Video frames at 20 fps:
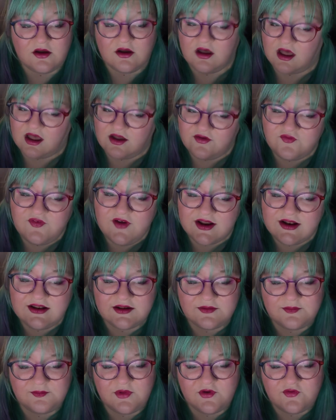I find
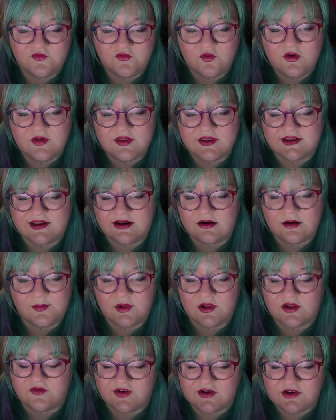that before the
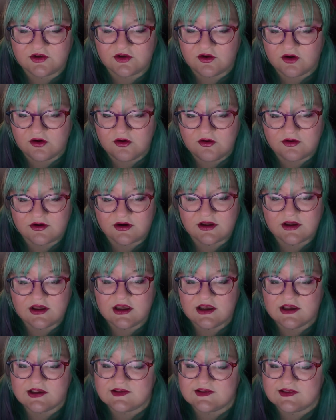terrible event occurred,
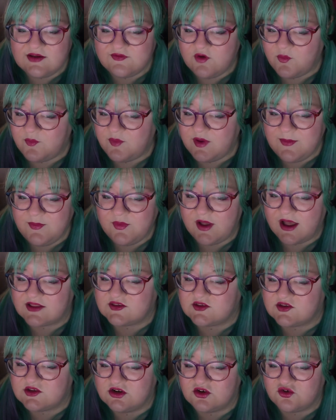several people
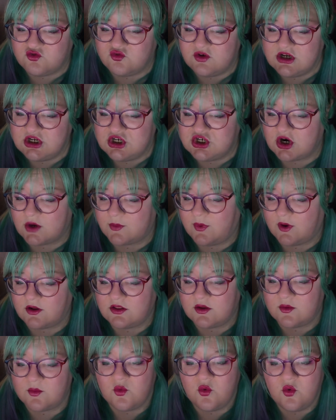had seen a creature upon
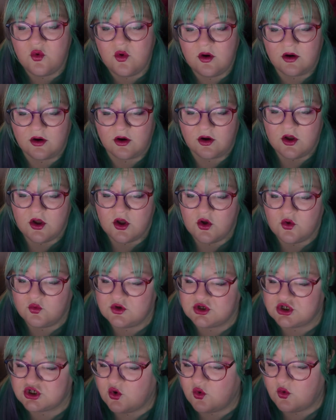the moor
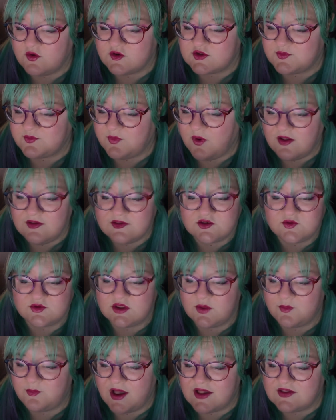which corresponds with
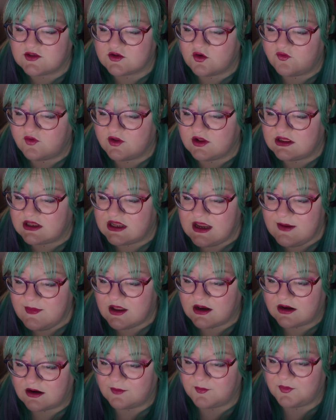the Baskerville demon,